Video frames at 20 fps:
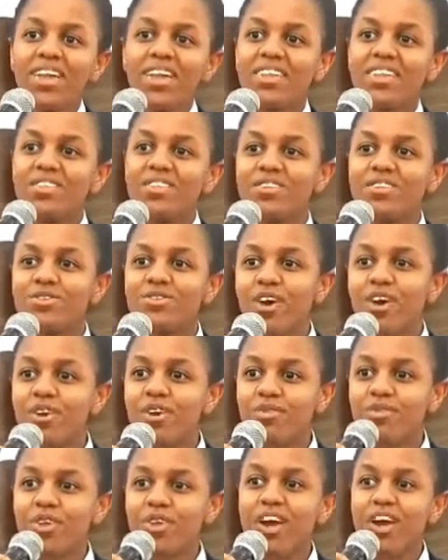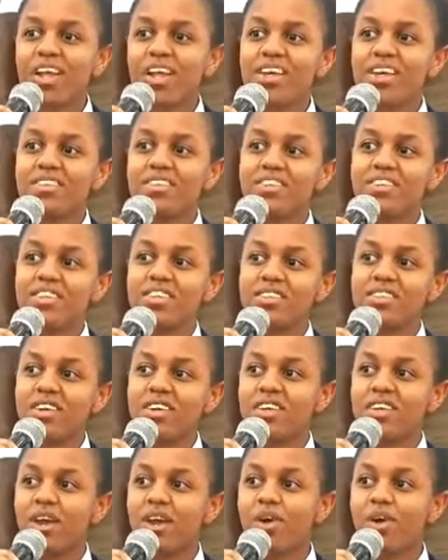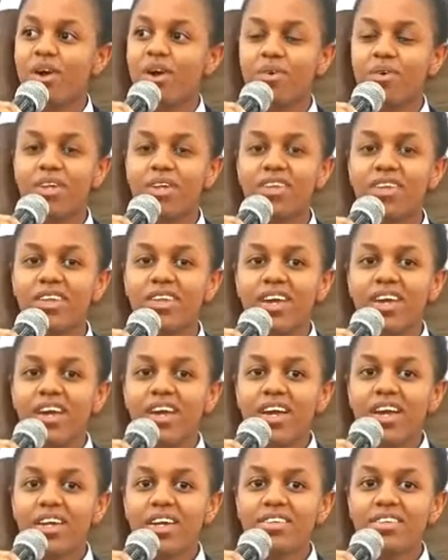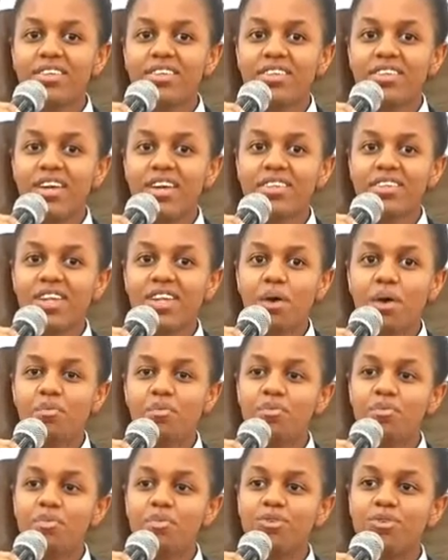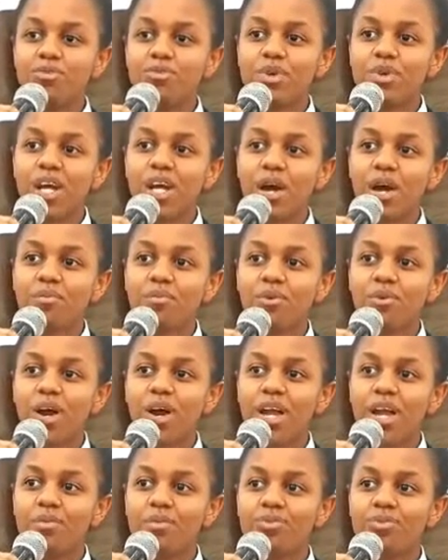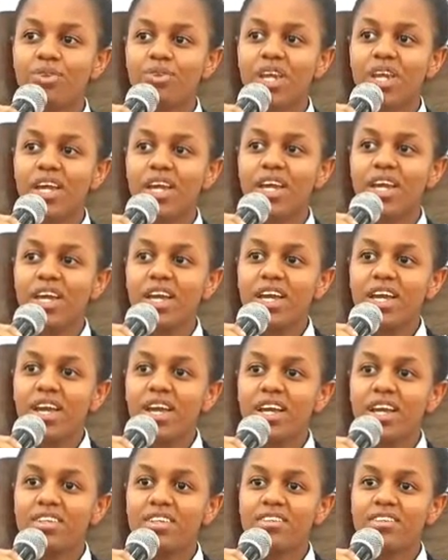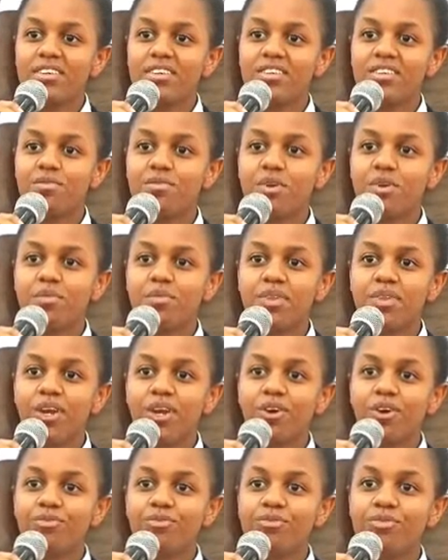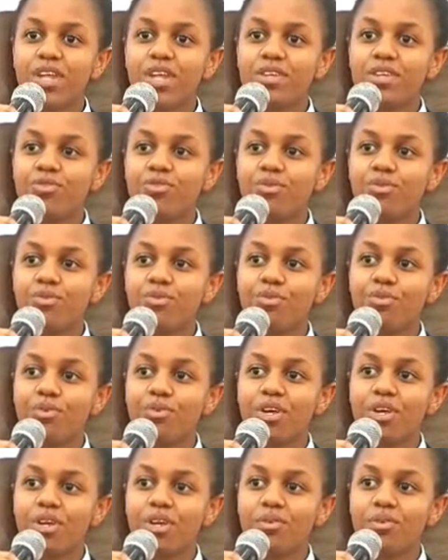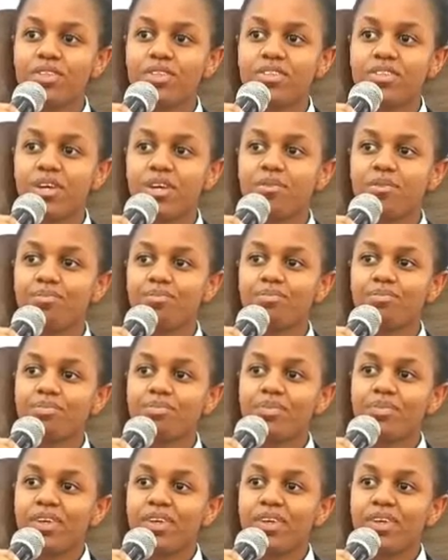This is one of the organizations that I work with, and it has enabled me to become who I am today, and it has given me the confidence to move on with them.